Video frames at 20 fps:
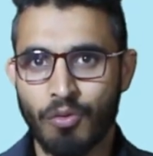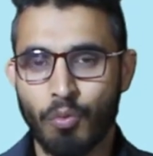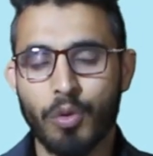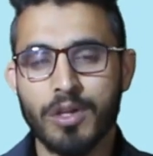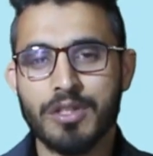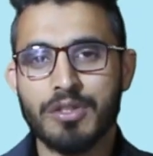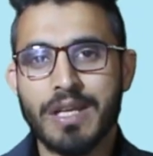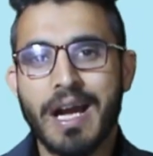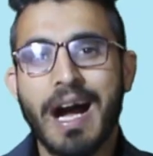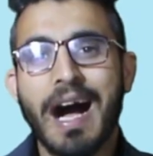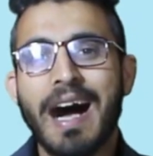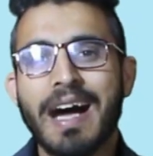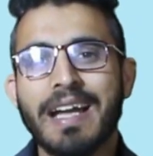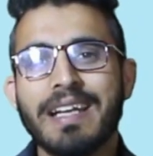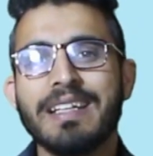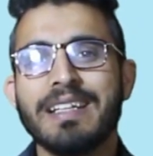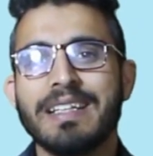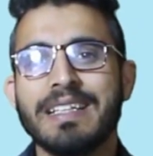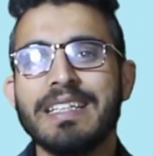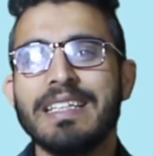was
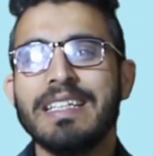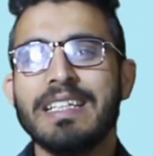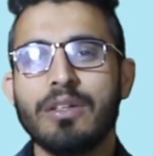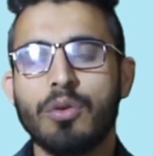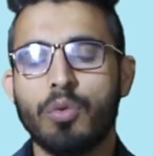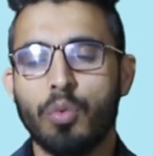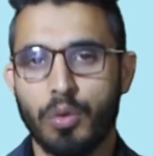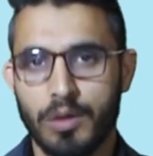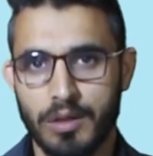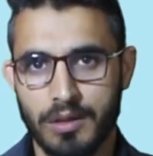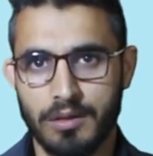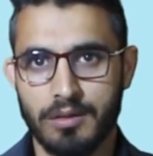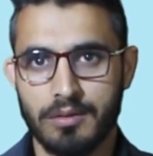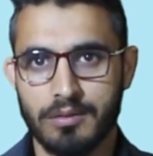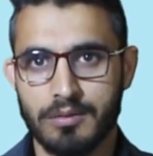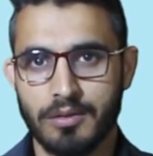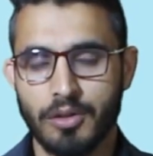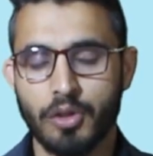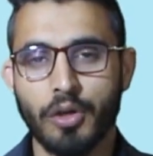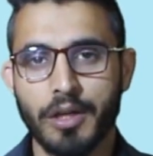unequal.
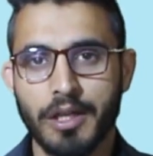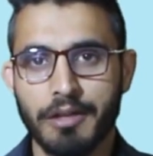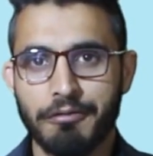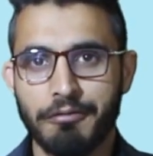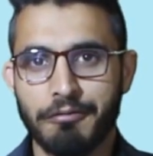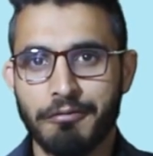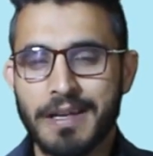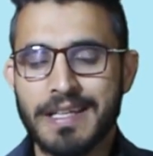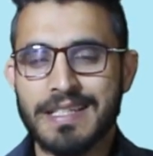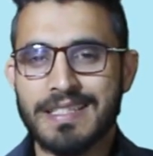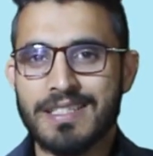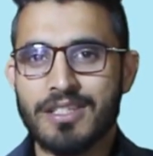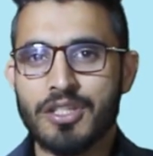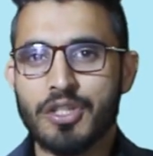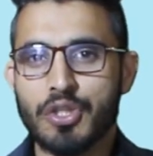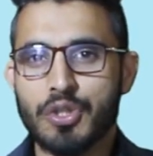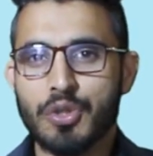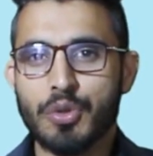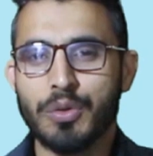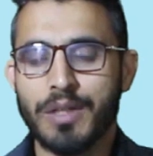You know, if
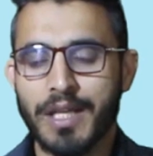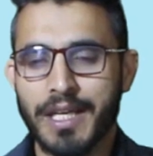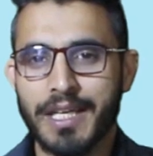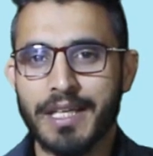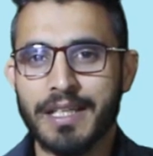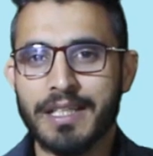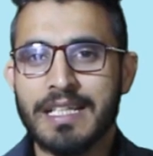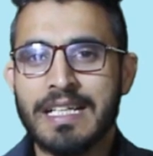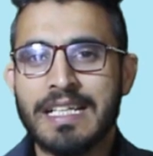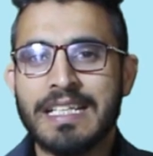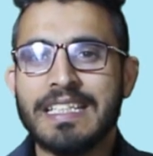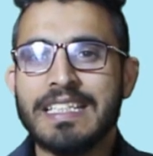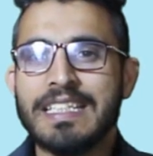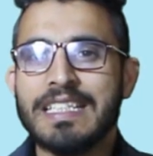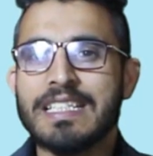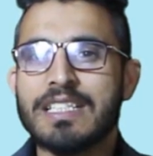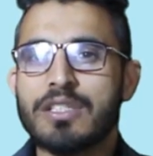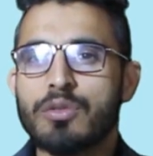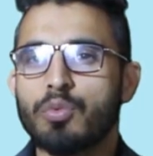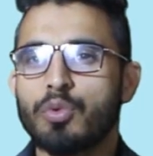West stood here,
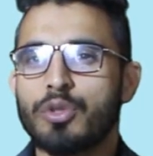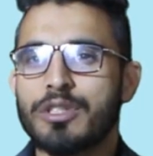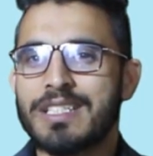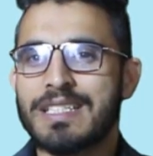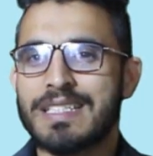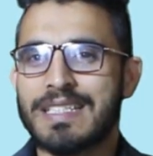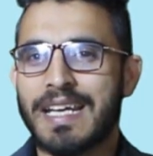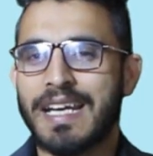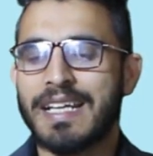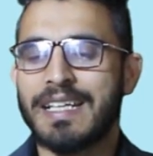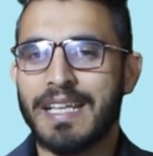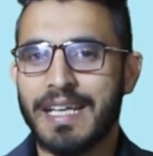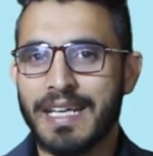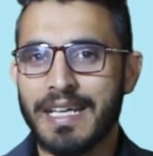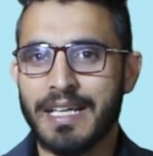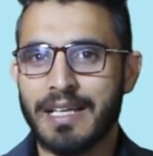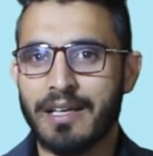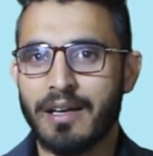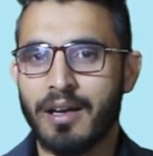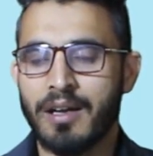East would stand
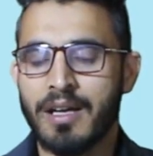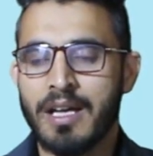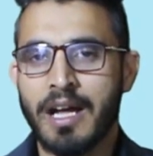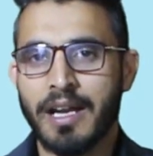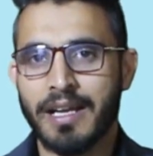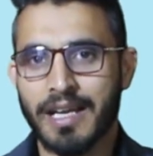here.